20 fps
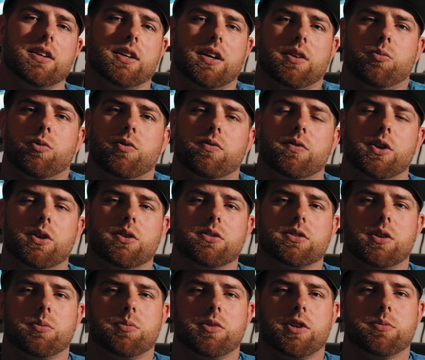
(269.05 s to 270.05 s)
I have more
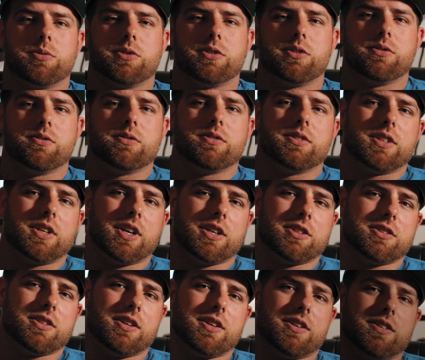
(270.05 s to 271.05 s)
videos coming up soon.
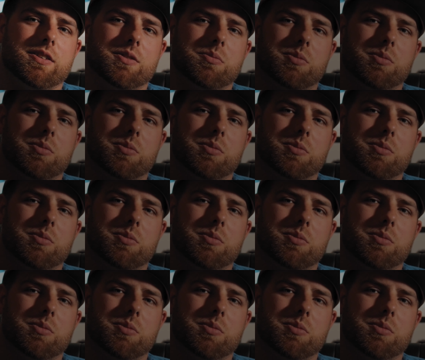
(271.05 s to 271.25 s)
Catch you later.